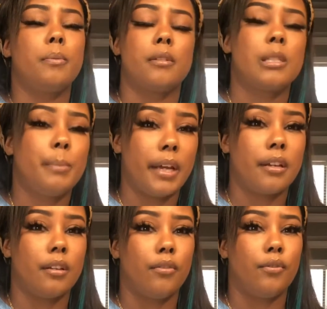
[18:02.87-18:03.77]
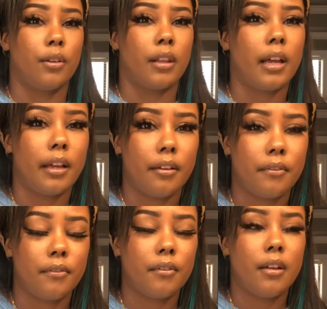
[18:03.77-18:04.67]
perspective for
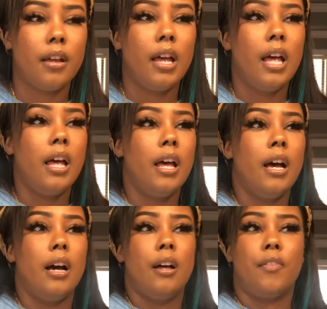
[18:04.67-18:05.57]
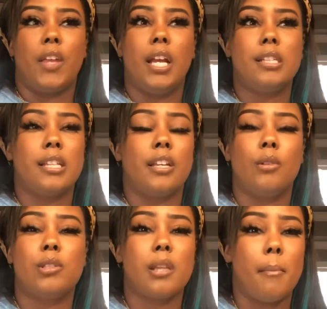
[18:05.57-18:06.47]
life. Things that
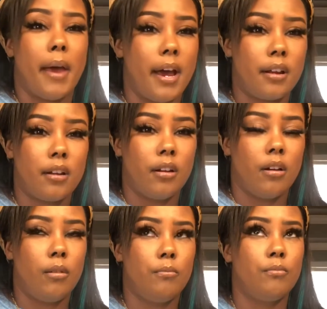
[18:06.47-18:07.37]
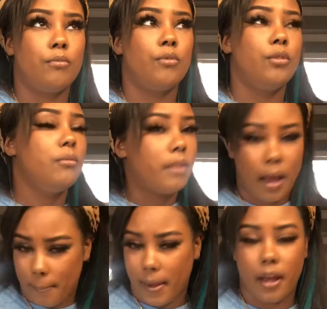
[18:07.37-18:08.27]
used to matter do
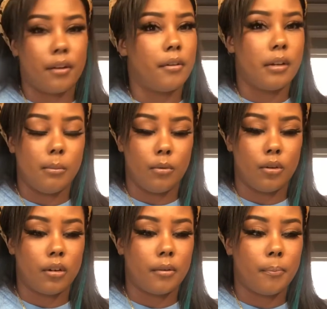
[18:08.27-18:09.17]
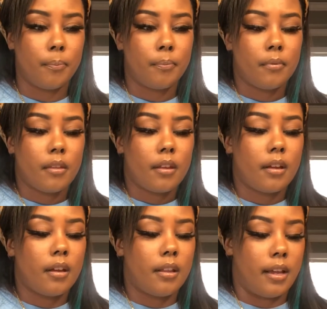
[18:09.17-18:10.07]
not matter anymore.
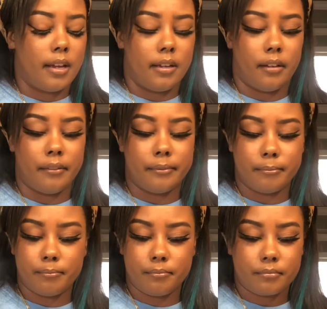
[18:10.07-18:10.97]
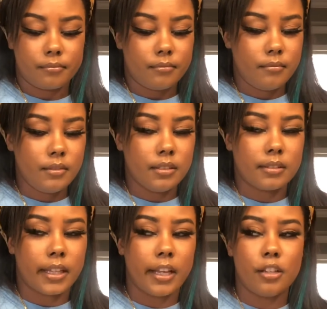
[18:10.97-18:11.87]
Like,
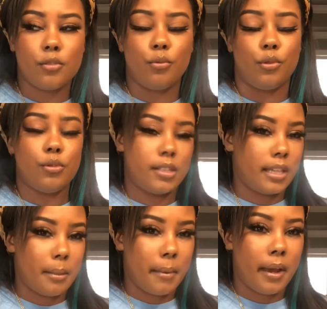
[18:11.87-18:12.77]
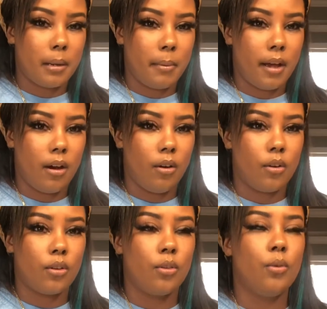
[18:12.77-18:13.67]
things you used to get mad
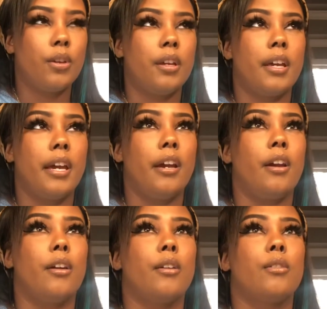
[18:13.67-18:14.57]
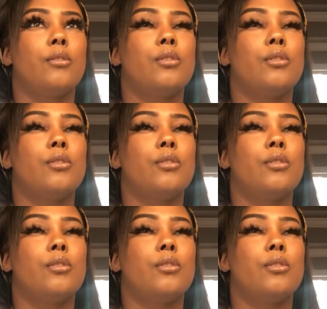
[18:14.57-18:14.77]
about, you can care